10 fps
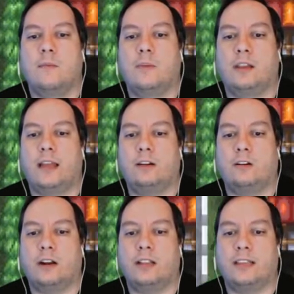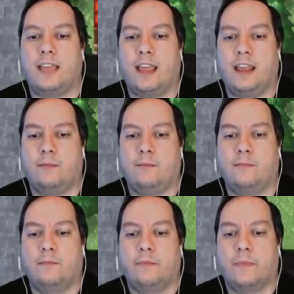But later on in the
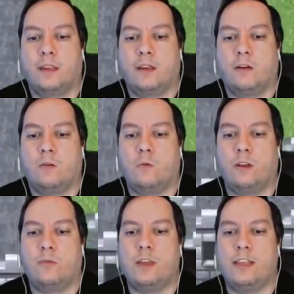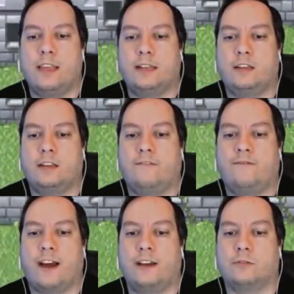game, when we get to the
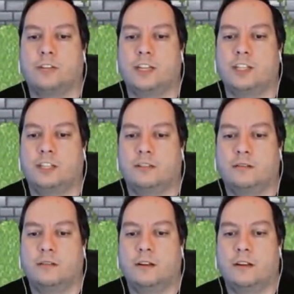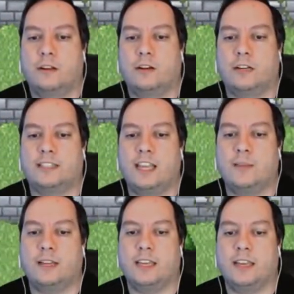final dungeon, you're going to see
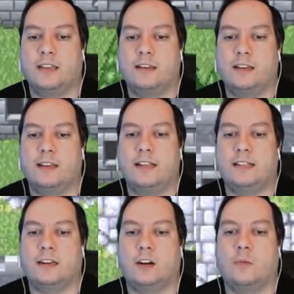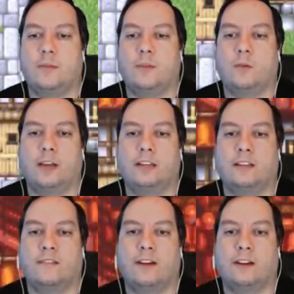him again, and he's going to open up the way to
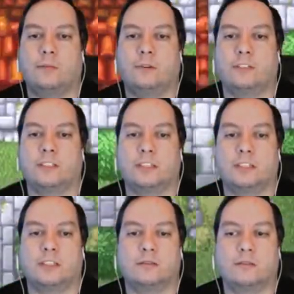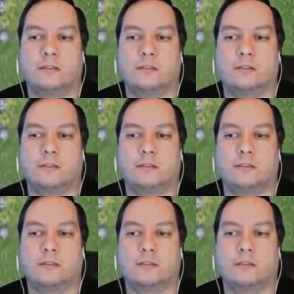the final bonus dungeon.